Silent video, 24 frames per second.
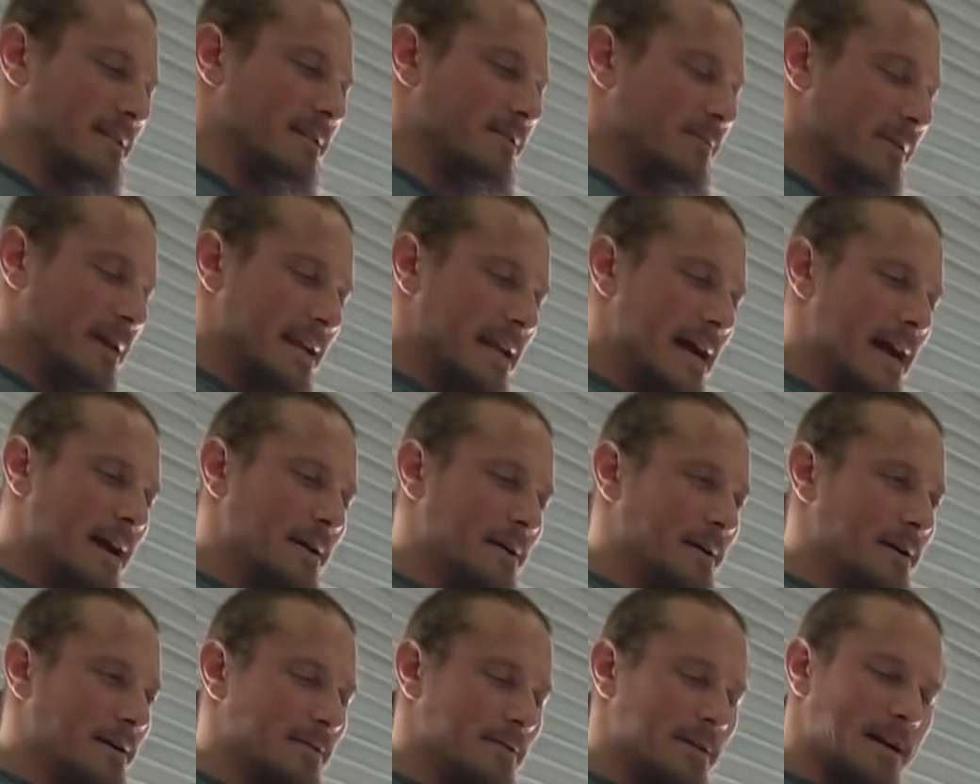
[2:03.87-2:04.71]
on the way
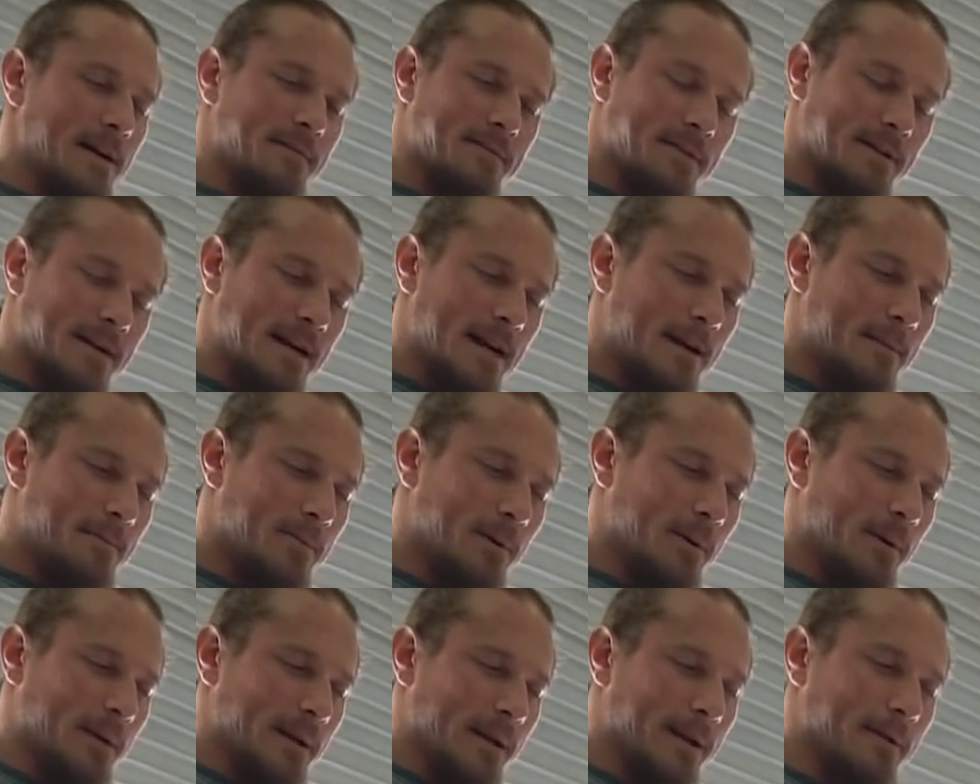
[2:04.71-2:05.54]
down, you're going to really have to kind of
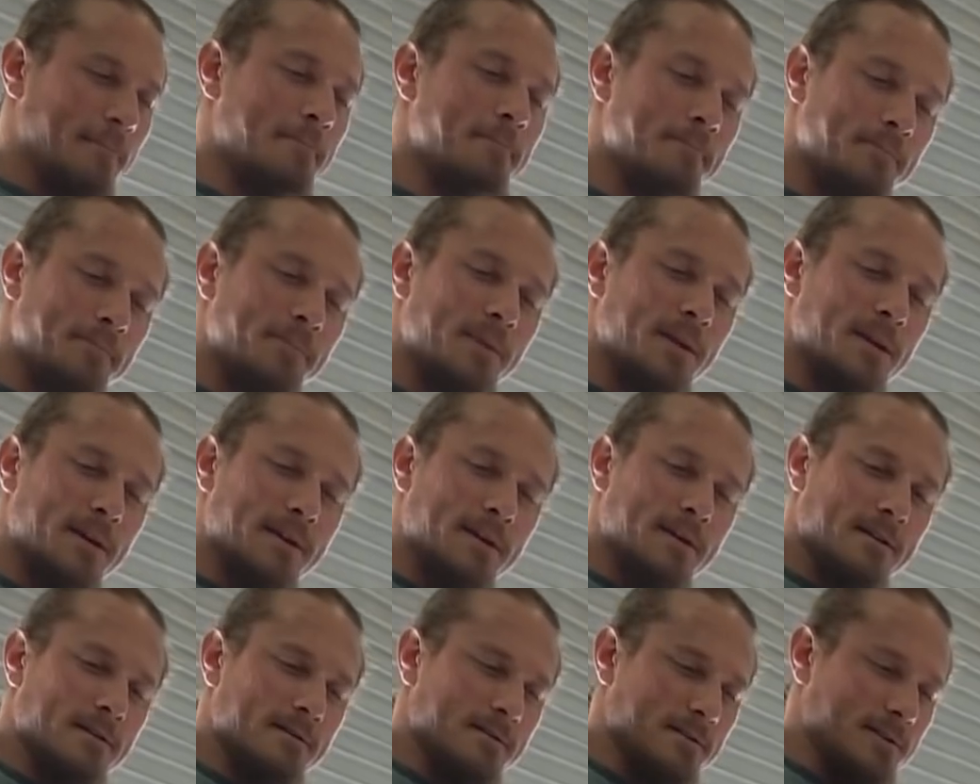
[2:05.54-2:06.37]
pull it in.
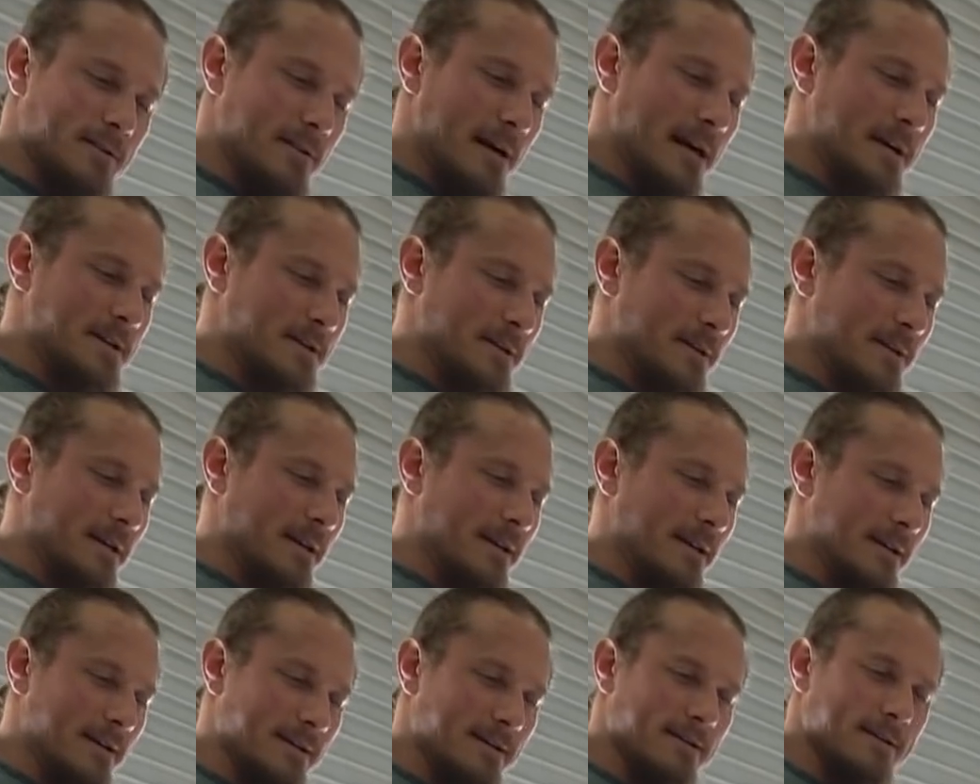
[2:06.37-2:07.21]
So you're
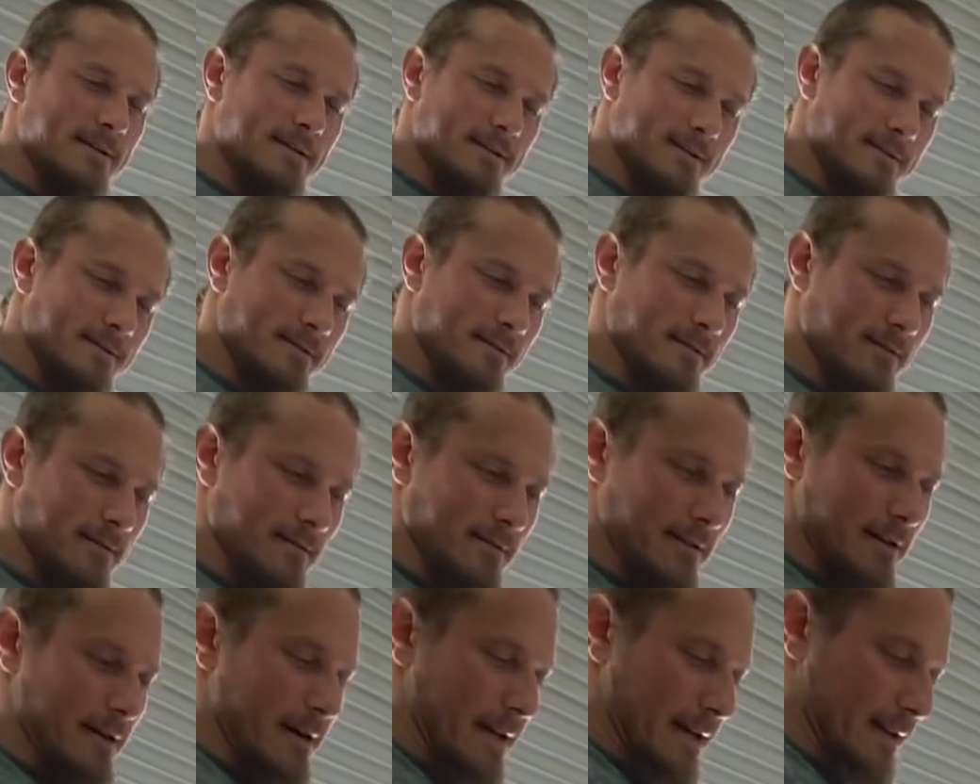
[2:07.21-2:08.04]
actually,
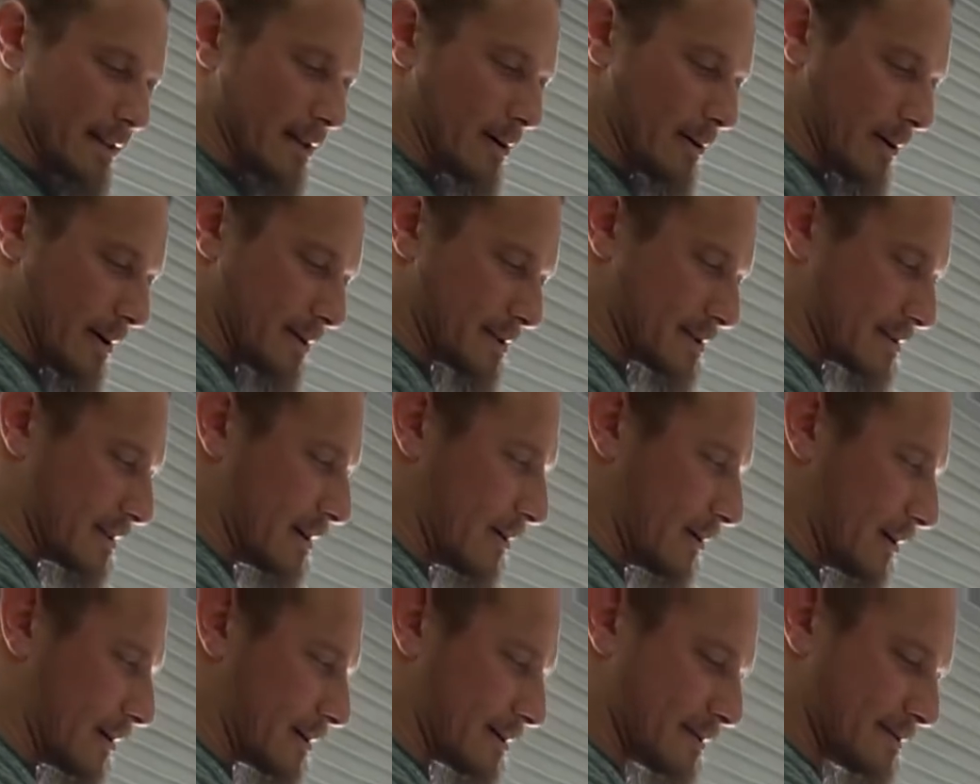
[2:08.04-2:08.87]
go ahead and lower it
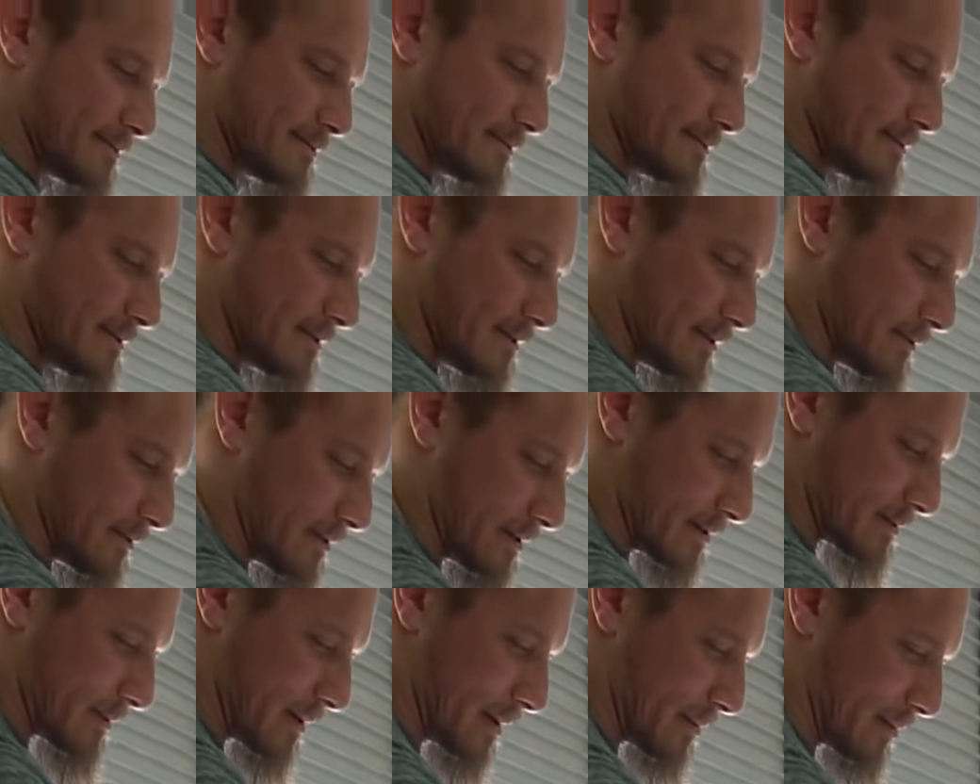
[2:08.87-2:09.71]
slower. You
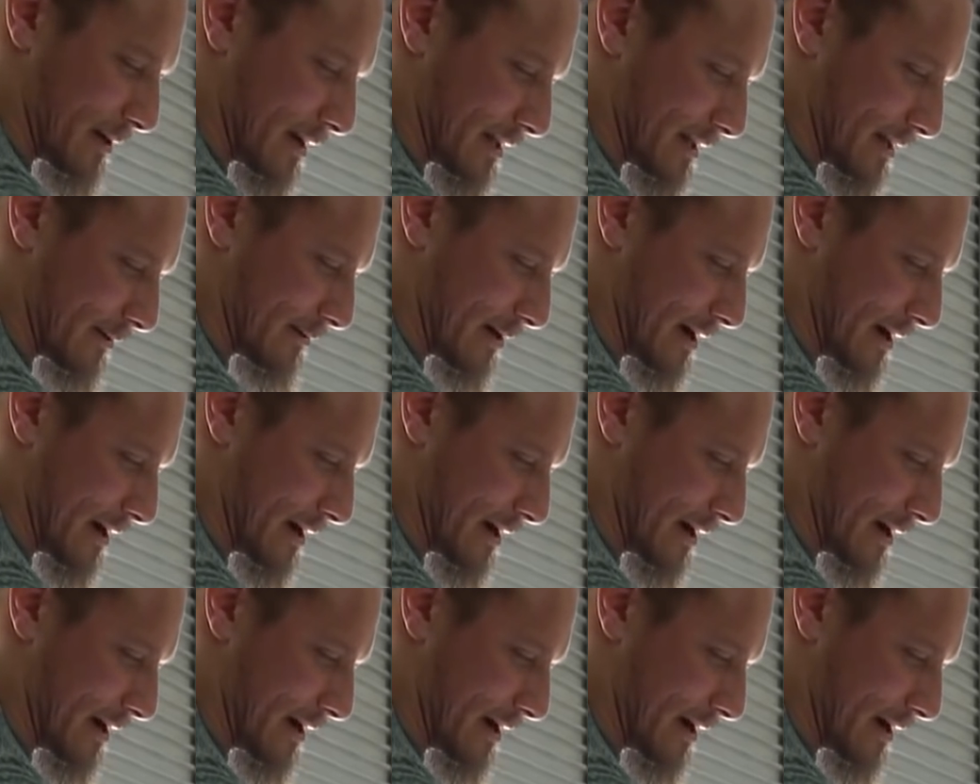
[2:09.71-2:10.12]
just want to bring it